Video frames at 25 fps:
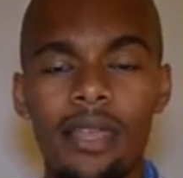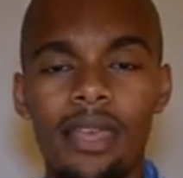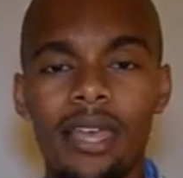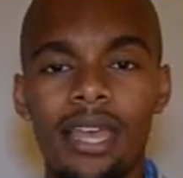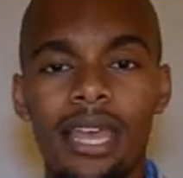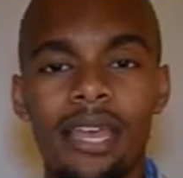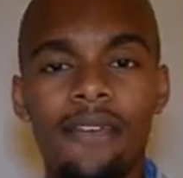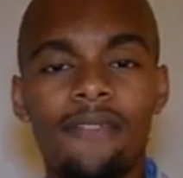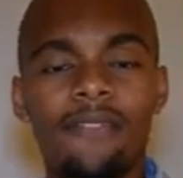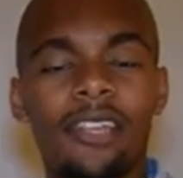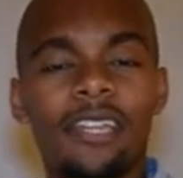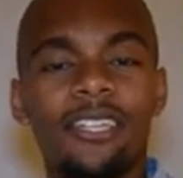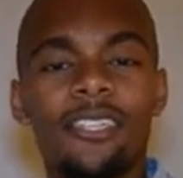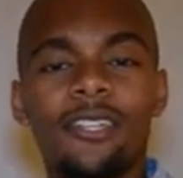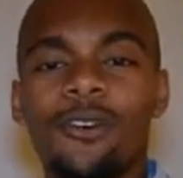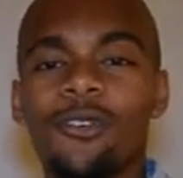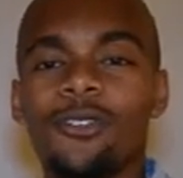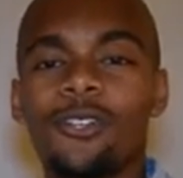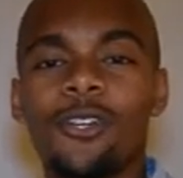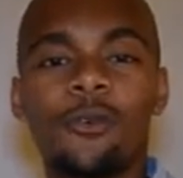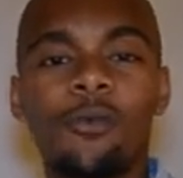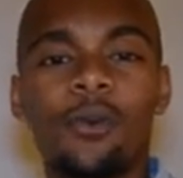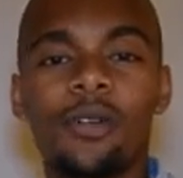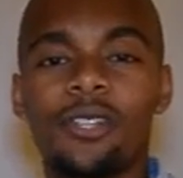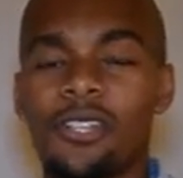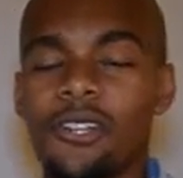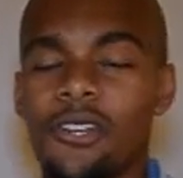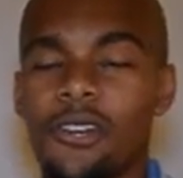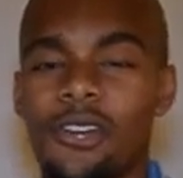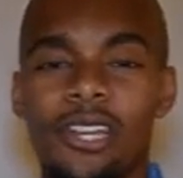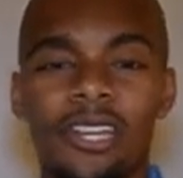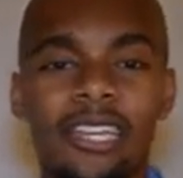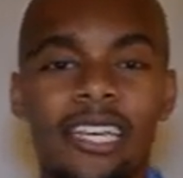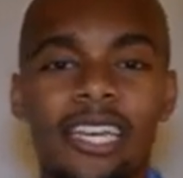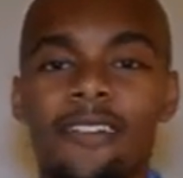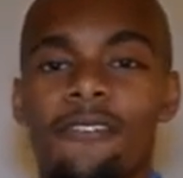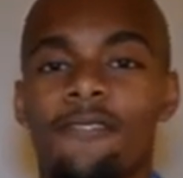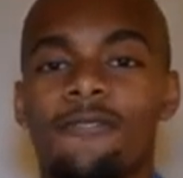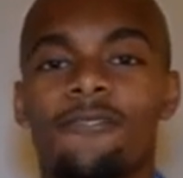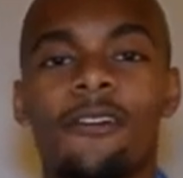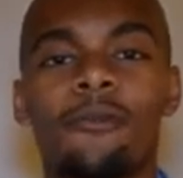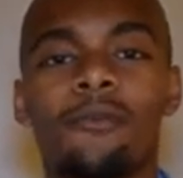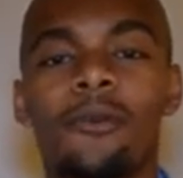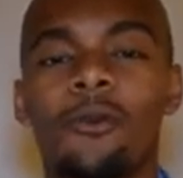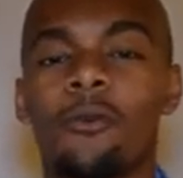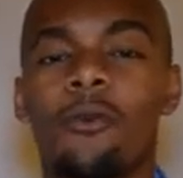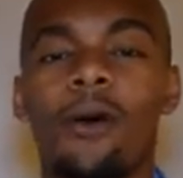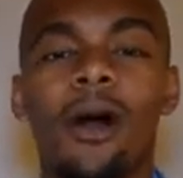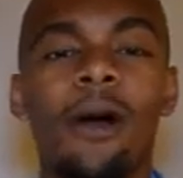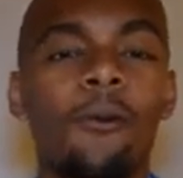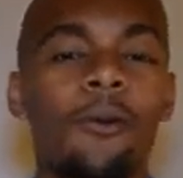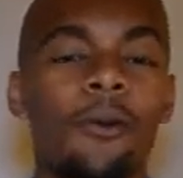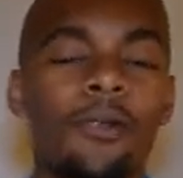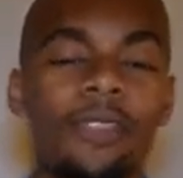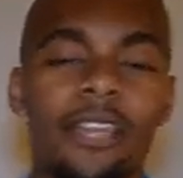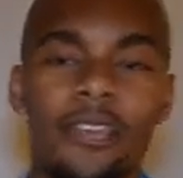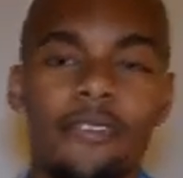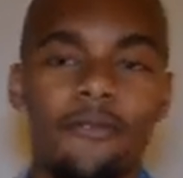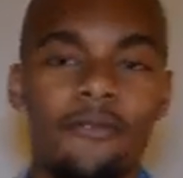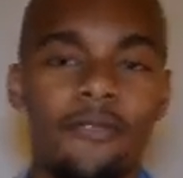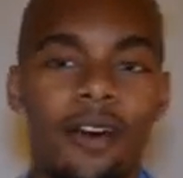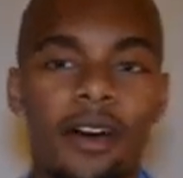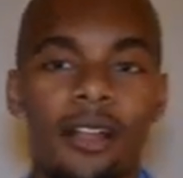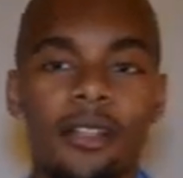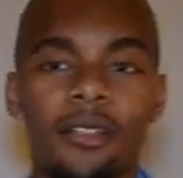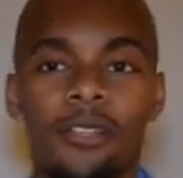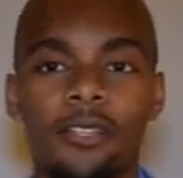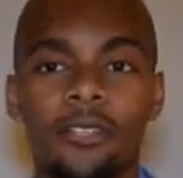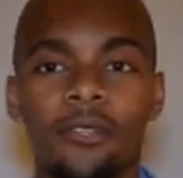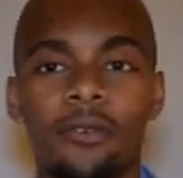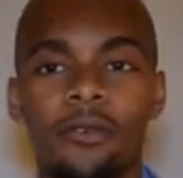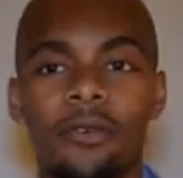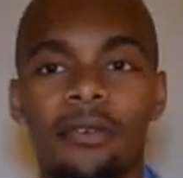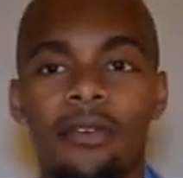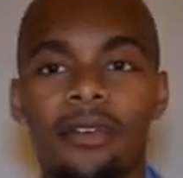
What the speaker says: If they don't know what they're going to get from it, why would they follow you?